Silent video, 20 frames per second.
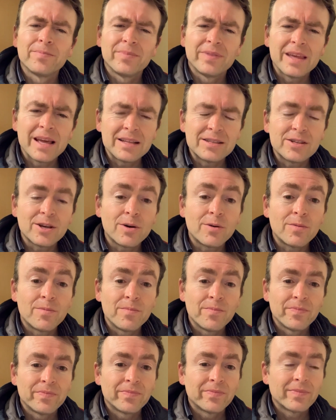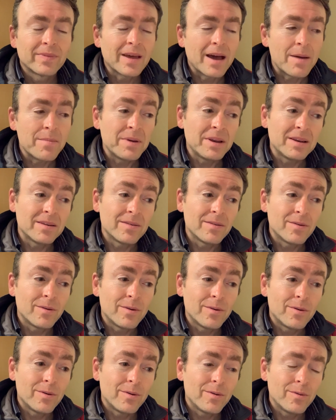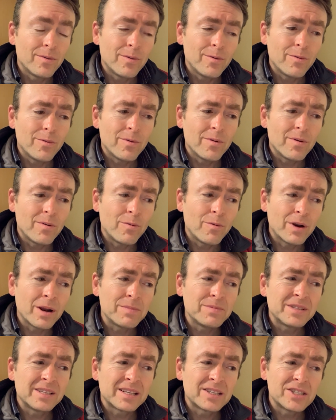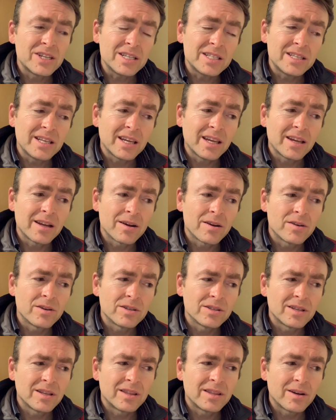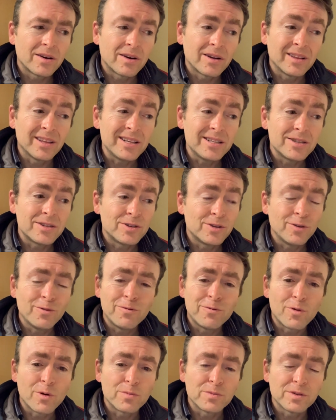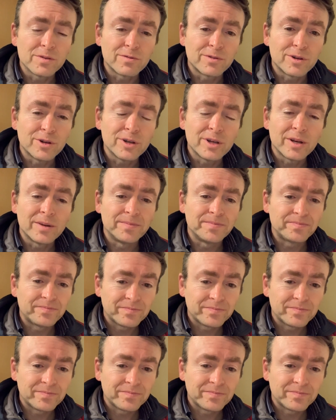And so, I mean, what I'm suggesting here is that there are at least two forms of good.